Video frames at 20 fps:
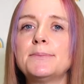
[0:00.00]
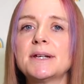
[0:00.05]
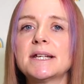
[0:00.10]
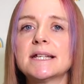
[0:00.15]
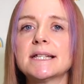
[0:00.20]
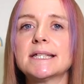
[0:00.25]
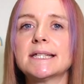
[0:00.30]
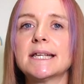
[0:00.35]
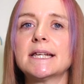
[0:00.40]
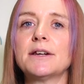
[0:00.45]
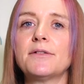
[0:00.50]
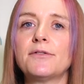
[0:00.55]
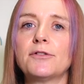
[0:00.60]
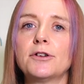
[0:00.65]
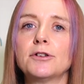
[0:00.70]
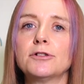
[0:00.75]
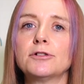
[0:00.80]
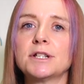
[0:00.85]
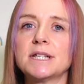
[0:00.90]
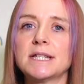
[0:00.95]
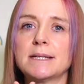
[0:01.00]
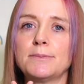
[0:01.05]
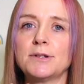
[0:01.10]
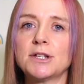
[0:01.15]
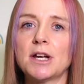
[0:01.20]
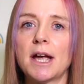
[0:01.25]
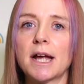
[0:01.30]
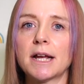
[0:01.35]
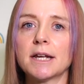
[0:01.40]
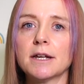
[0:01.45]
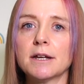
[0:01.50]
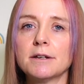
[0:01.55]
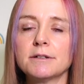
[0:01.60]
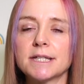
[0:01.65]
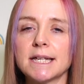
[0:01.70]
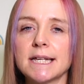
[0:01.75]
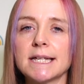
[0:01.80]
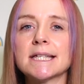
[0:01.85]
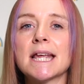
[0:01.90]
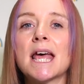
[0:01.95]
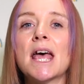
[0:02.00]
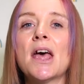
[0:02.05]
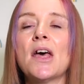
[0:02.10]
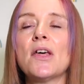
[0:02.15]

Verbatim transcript: be considered for an autism diagnosis.